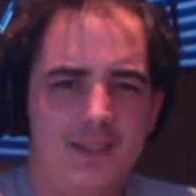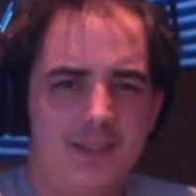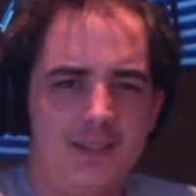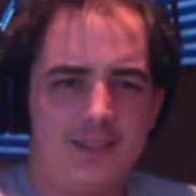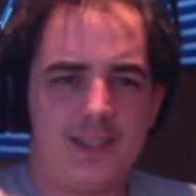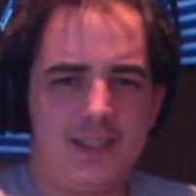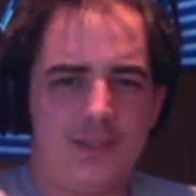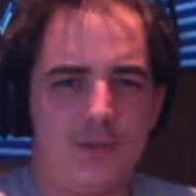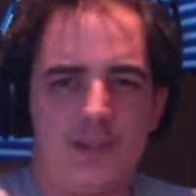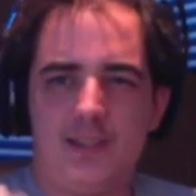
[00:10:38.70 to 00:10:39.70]
It's like,
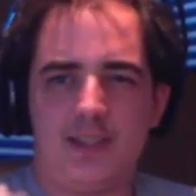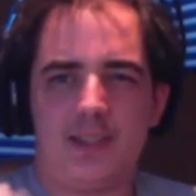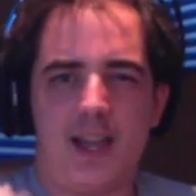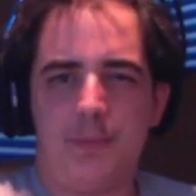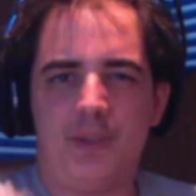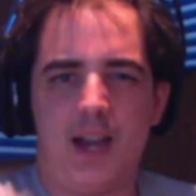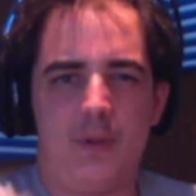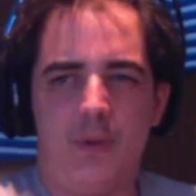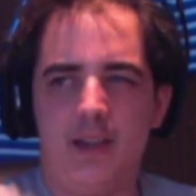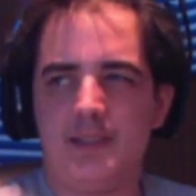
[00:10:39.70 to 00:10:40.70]
dude, he's the top guy.
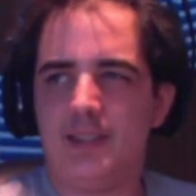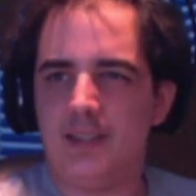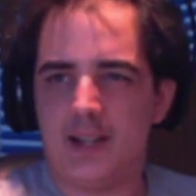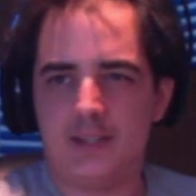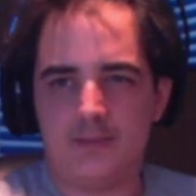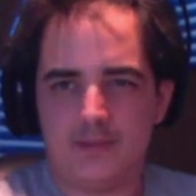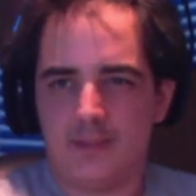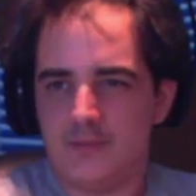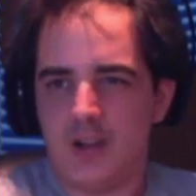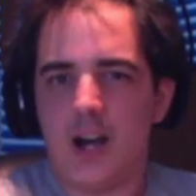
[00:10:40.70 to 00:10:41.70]
Why is he not
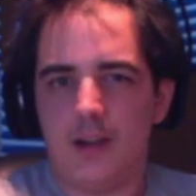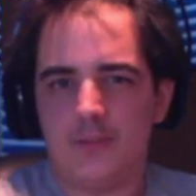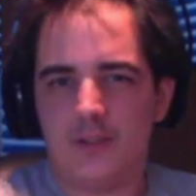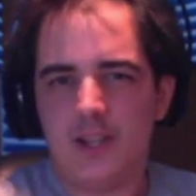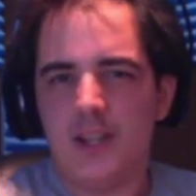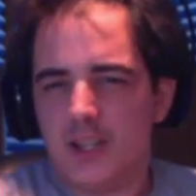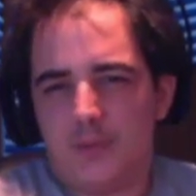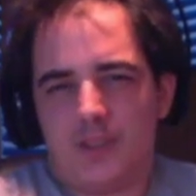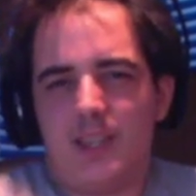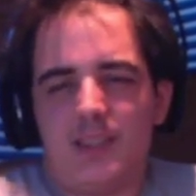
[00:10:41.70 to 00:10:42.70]
involved? You
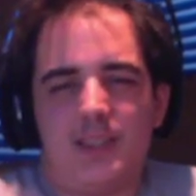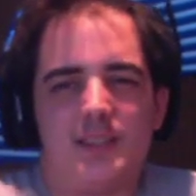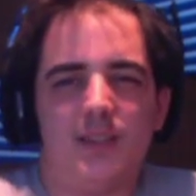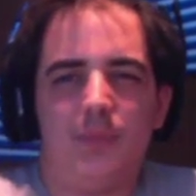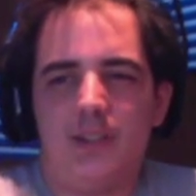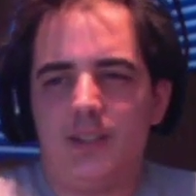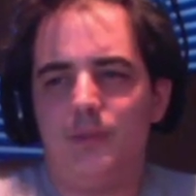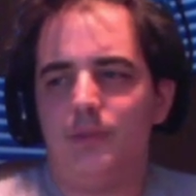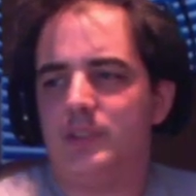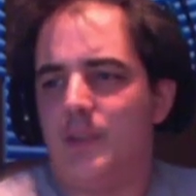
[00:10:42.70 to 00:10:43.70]
would think that somebody
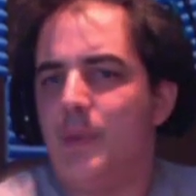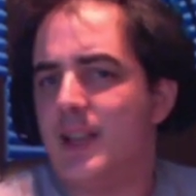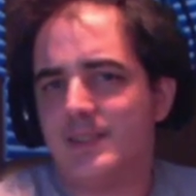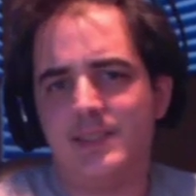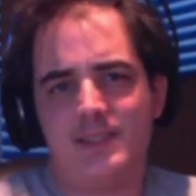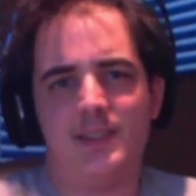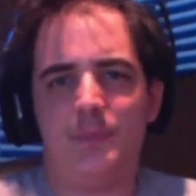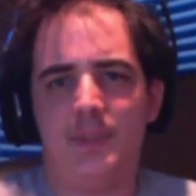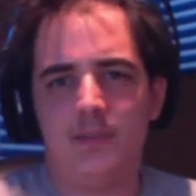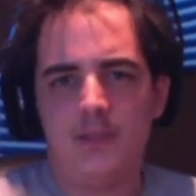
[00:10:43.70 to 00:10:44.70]
who's the best at
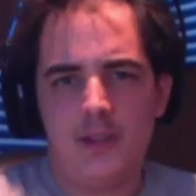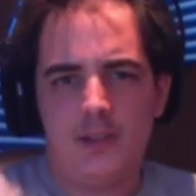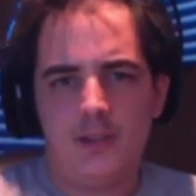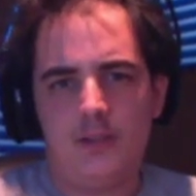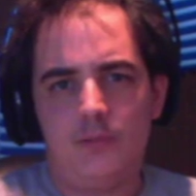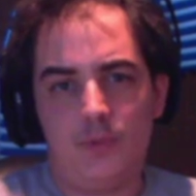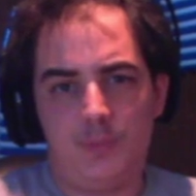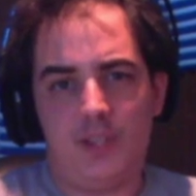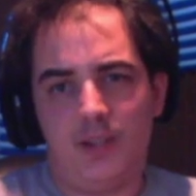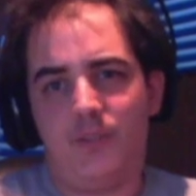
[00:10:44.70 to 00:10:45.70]
something would
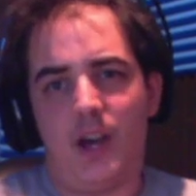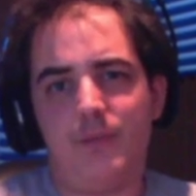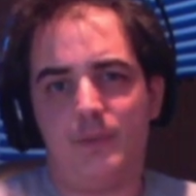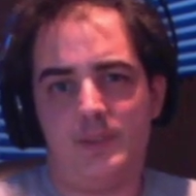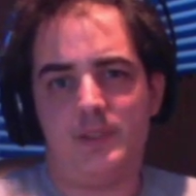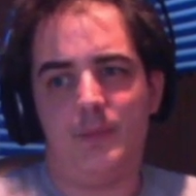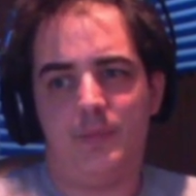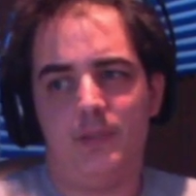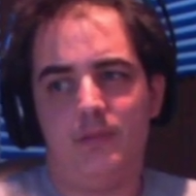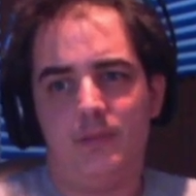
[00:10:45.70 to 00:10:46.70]
be involved with
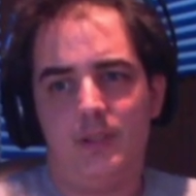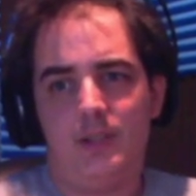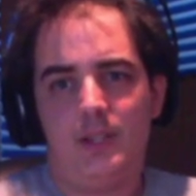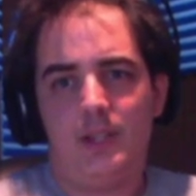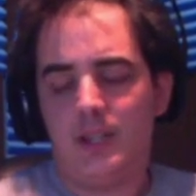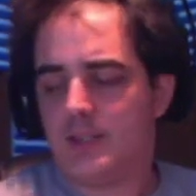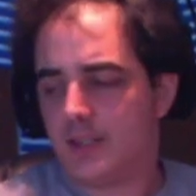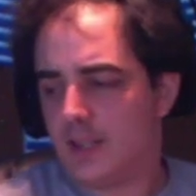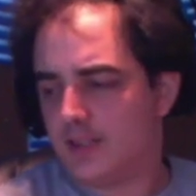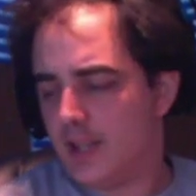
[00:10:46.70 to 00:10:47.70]
something. It's
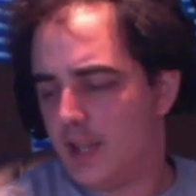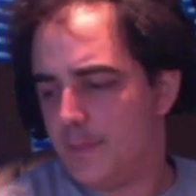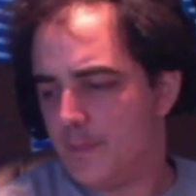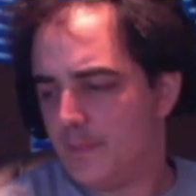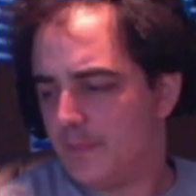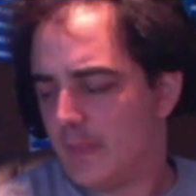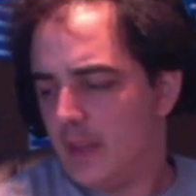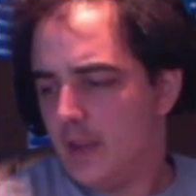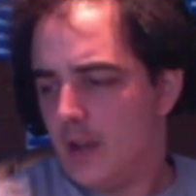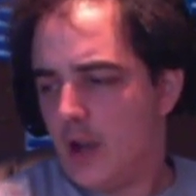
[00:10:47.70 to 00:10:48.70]
like saying,
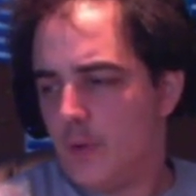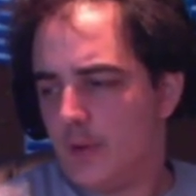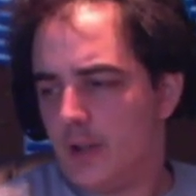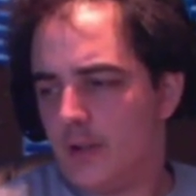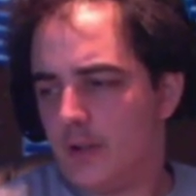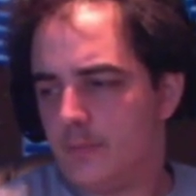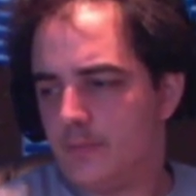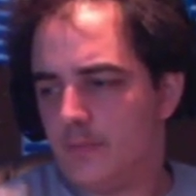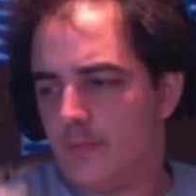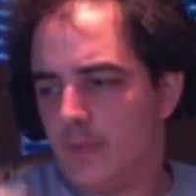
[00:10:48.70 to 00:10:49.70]
how
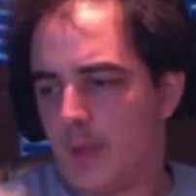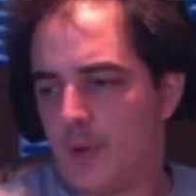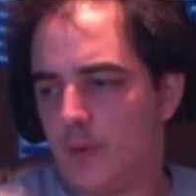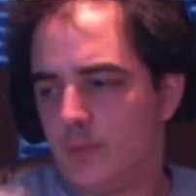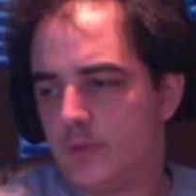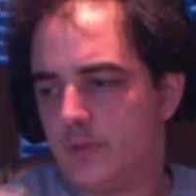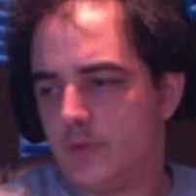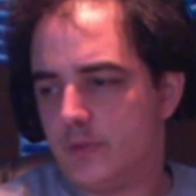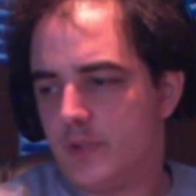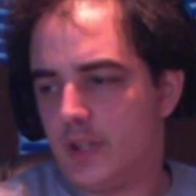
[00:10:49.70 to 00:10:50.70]
about
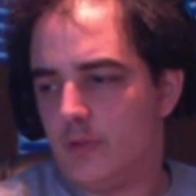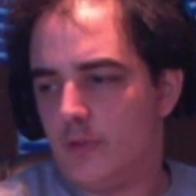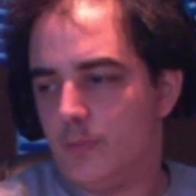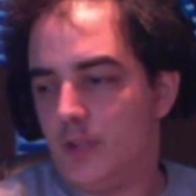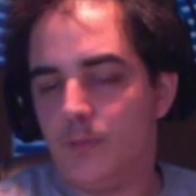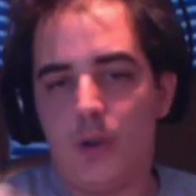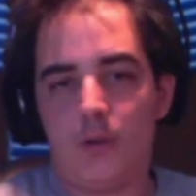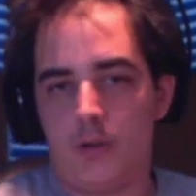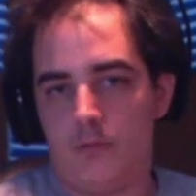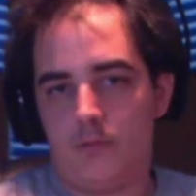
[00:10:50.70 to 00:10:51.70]
Shigeru
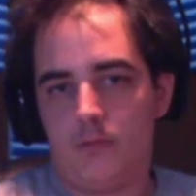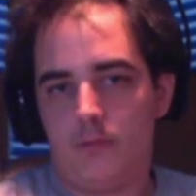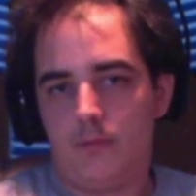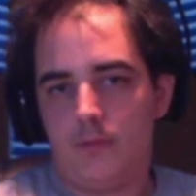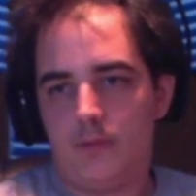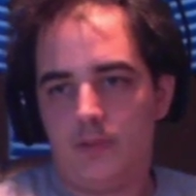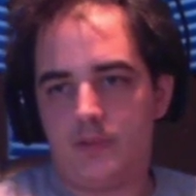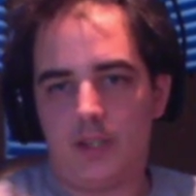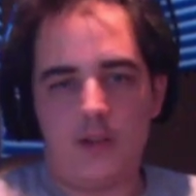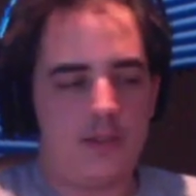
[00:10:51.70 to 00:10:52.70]
Miyamoto? It's
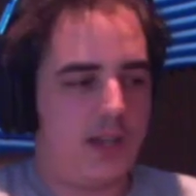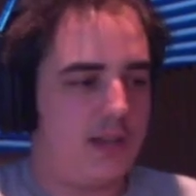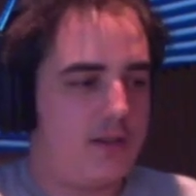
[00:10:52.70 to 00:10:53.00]
like, okay,